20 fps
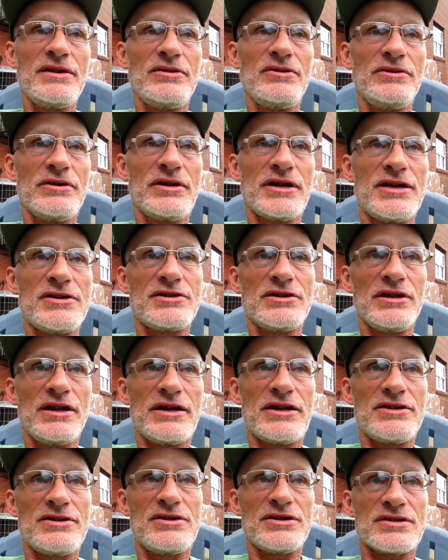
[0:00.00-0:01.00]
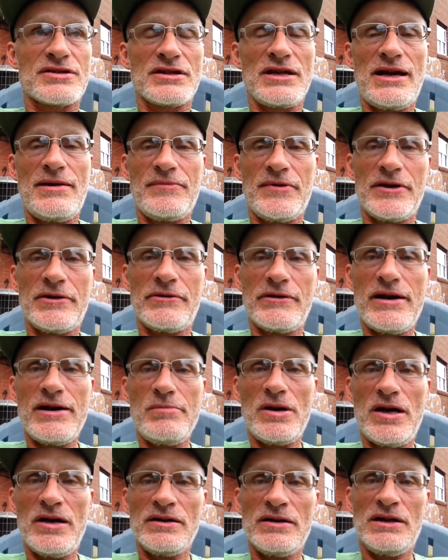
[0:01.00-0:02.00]
They'll look at you like you just slapped their
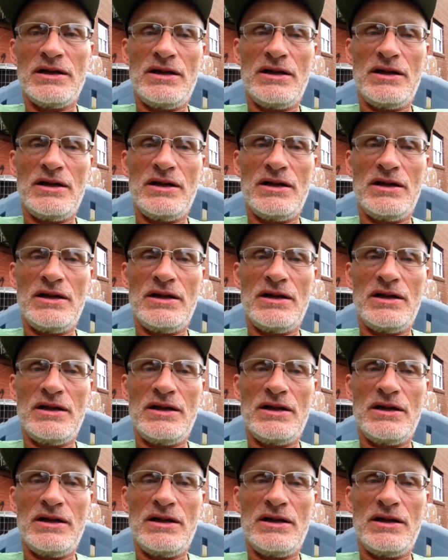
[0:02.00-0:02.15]
grandma.